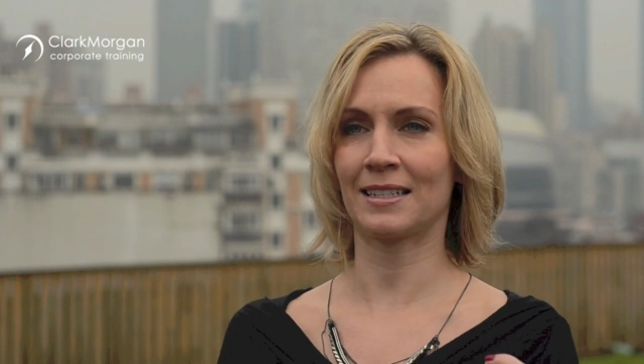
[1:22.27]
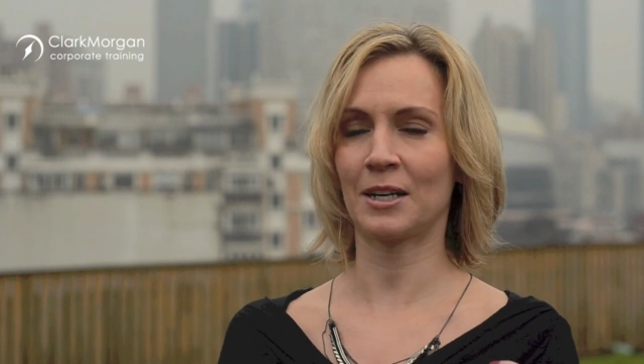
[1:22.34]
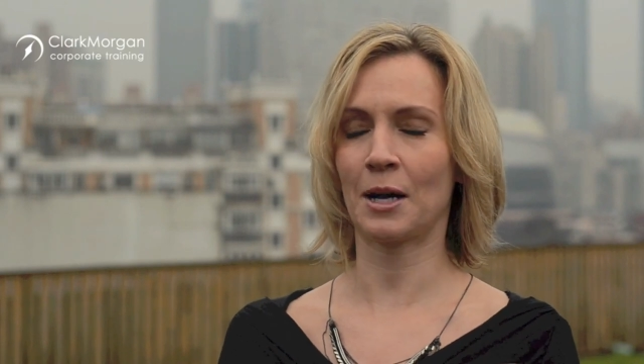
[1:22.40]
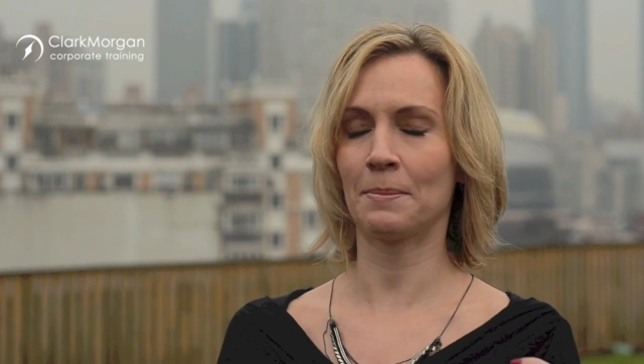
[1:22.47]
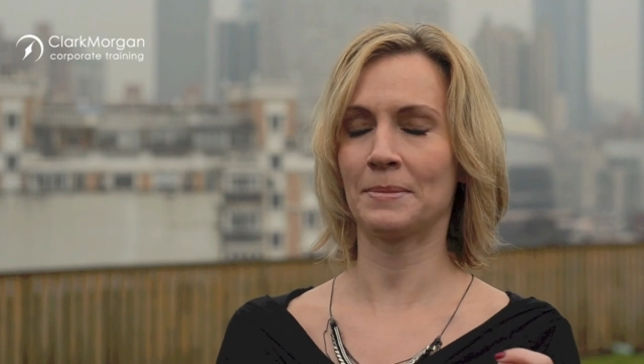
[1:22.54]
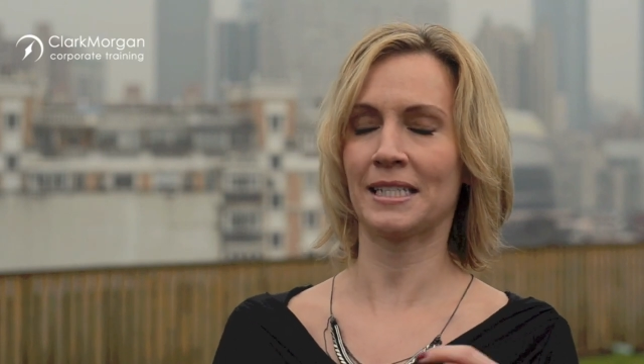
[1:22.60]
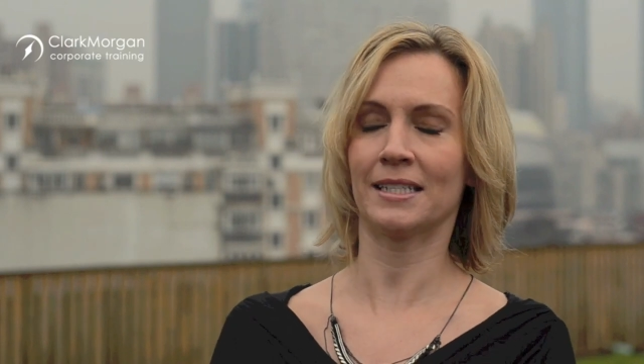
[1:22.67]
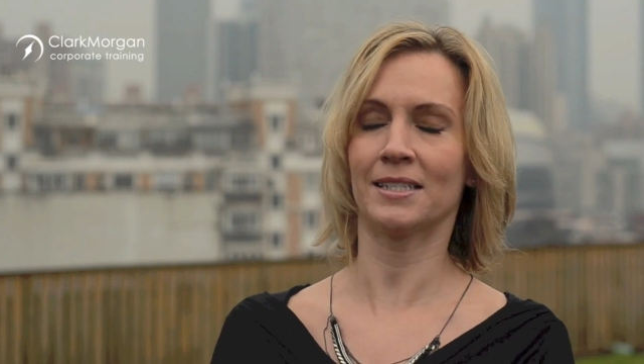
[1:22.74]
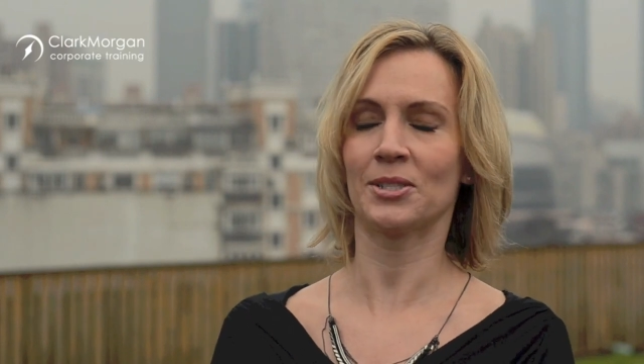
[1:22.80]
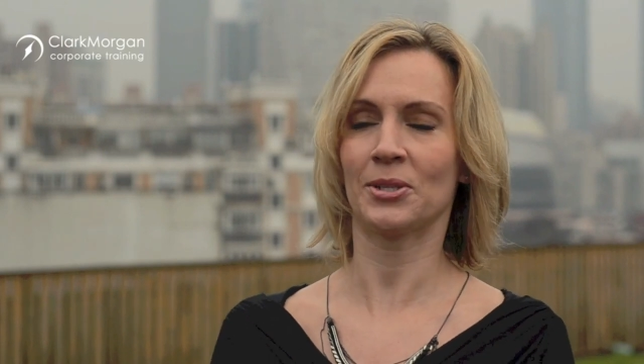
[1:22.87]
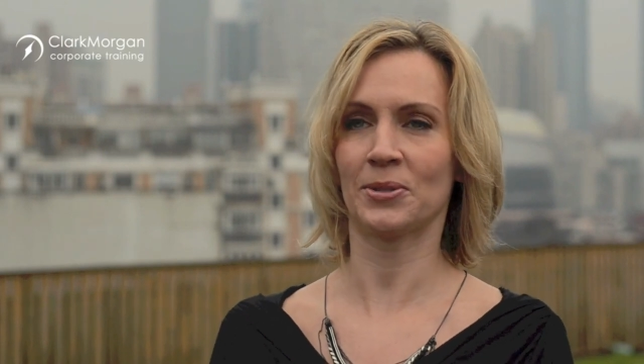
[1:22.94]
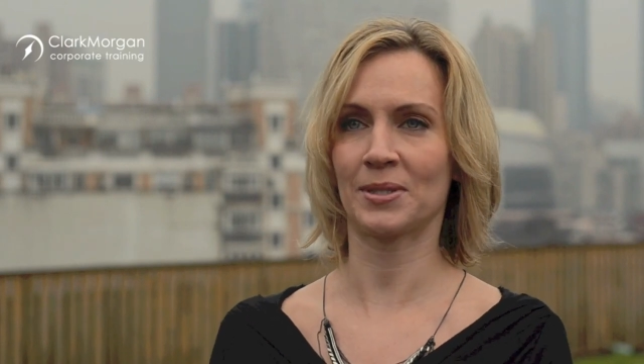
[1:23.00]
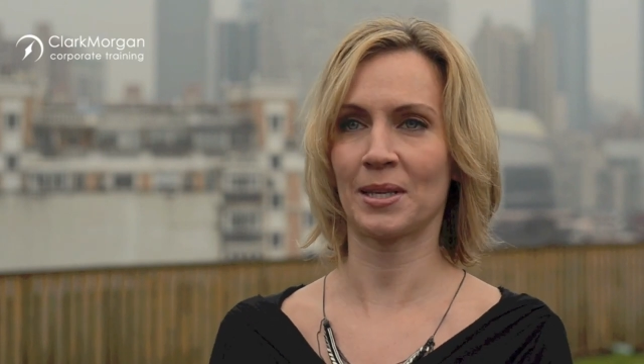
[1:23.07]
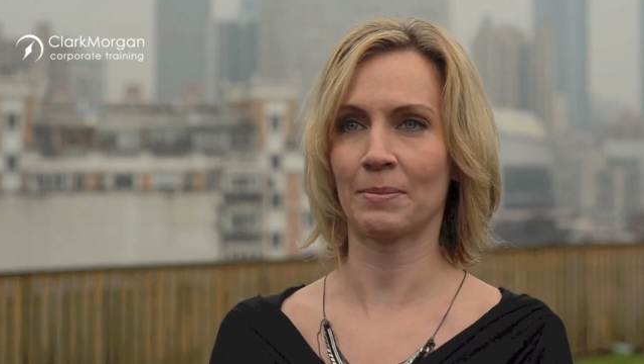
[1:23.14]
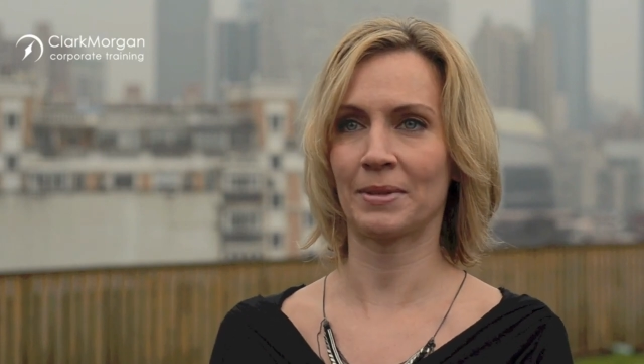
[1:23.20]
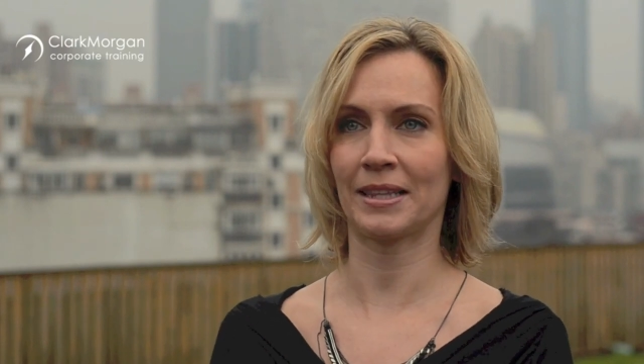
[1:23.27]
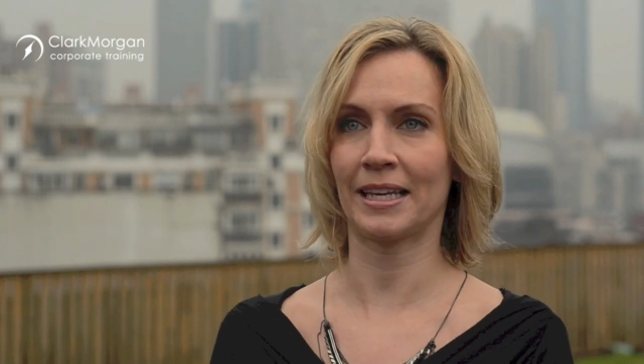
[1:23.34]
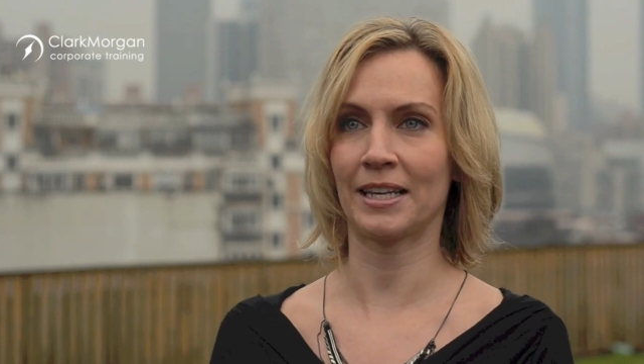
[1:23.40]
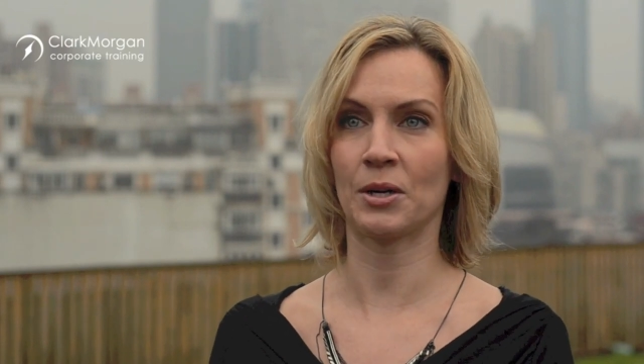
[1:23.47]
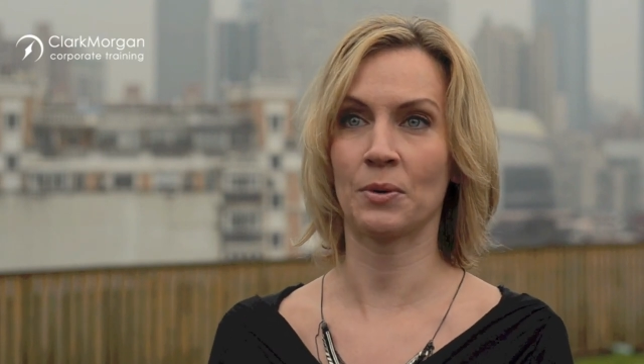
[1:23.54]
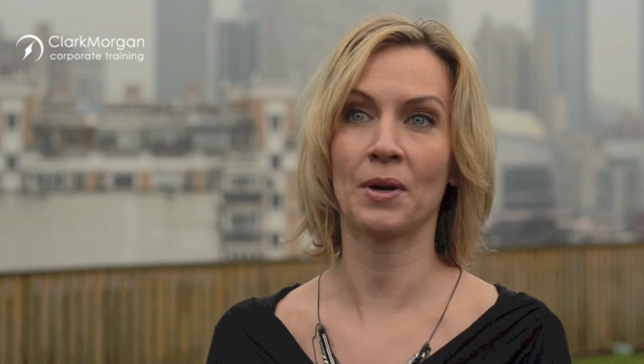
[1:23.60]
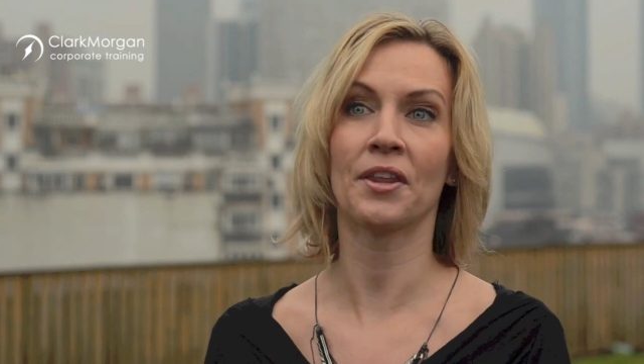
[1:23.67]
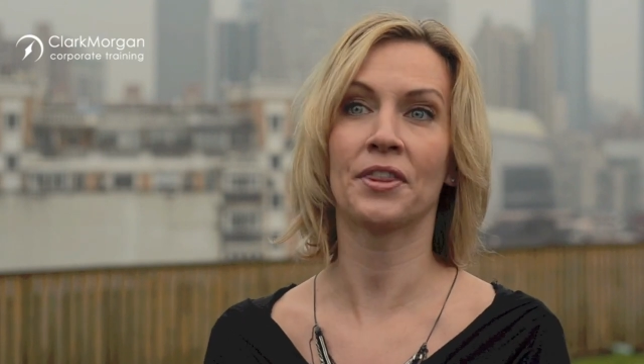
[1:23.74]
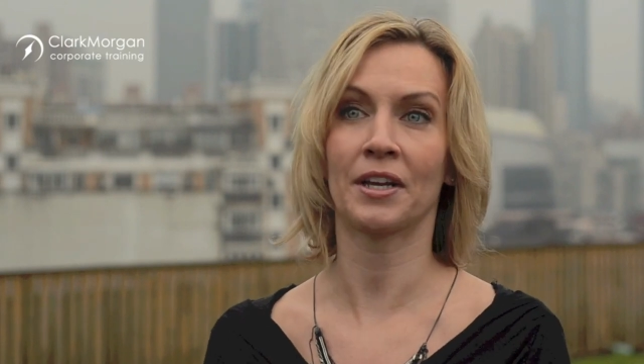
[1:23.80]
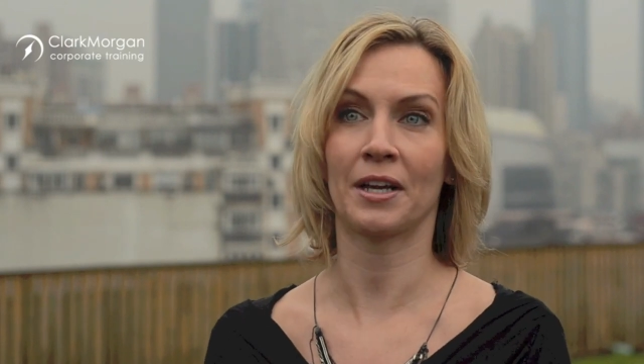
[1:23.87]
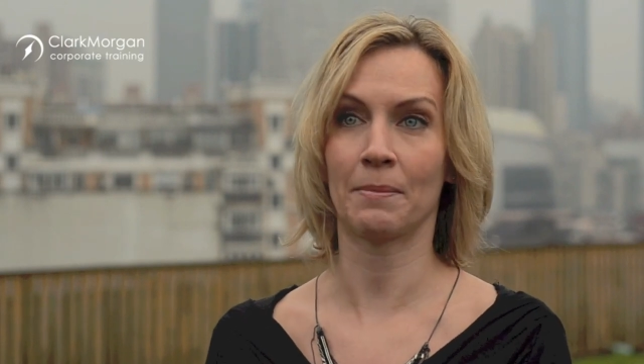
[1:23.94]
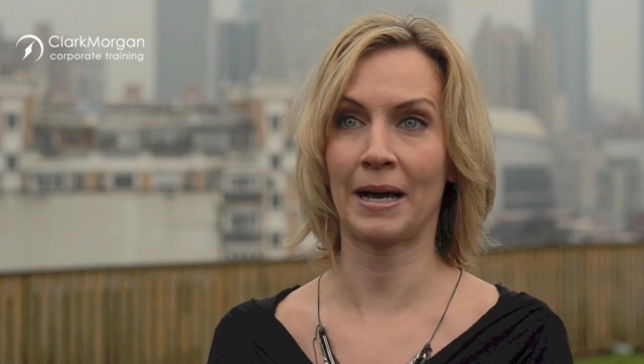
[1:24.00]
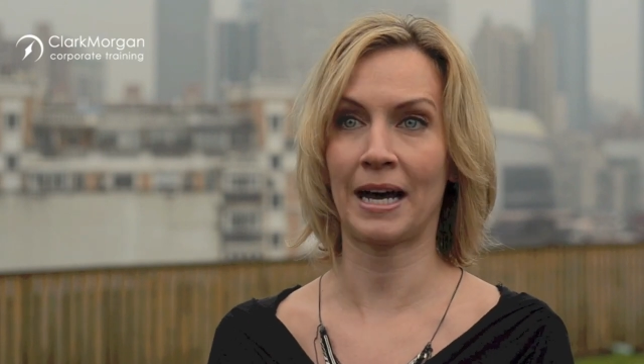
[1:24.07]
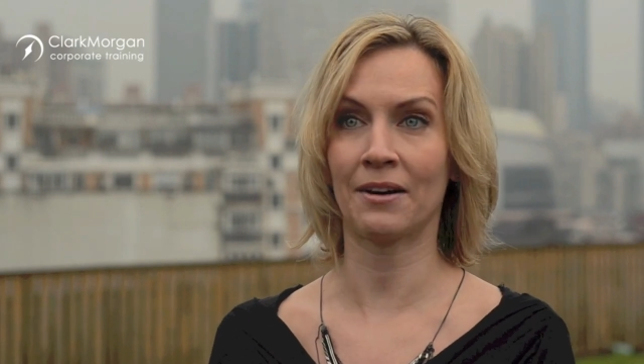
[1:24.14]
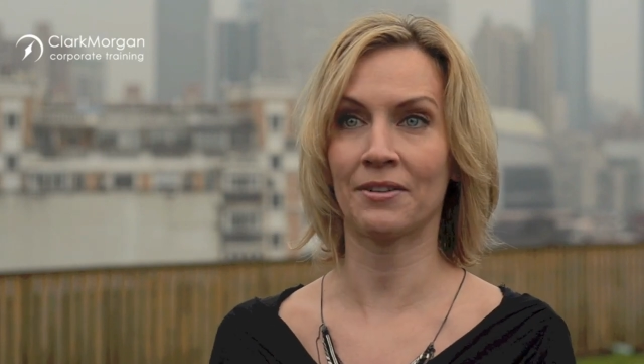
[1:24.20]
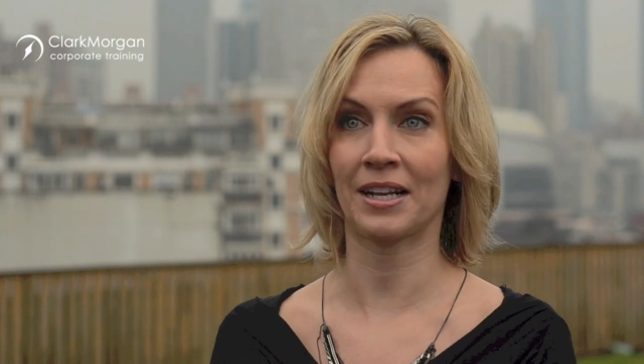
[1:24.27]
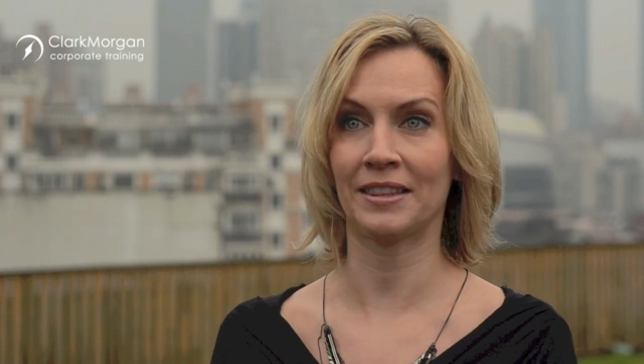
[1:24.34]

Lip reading: comes into something they know nothing about,